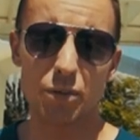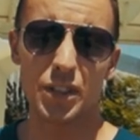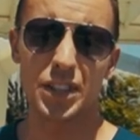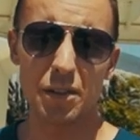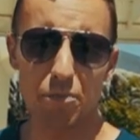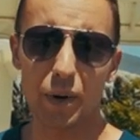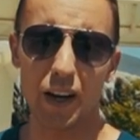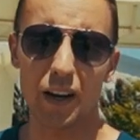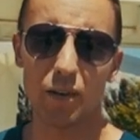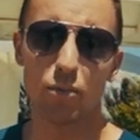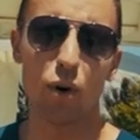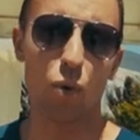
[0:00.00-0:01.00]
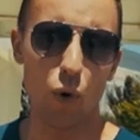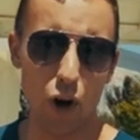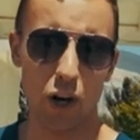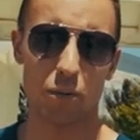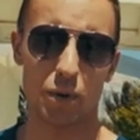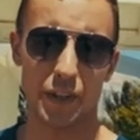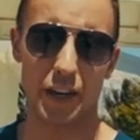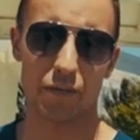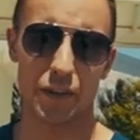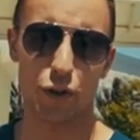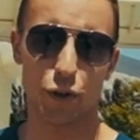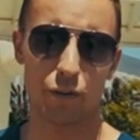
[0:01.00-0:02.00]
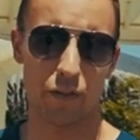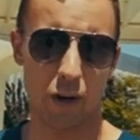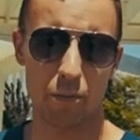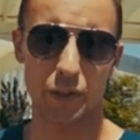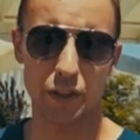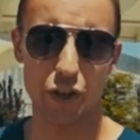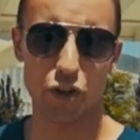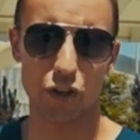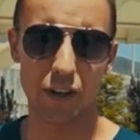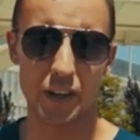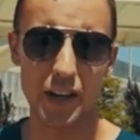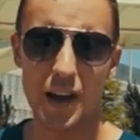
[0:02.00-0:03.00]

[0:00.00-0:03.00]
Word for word: simpler, more workable definition of composition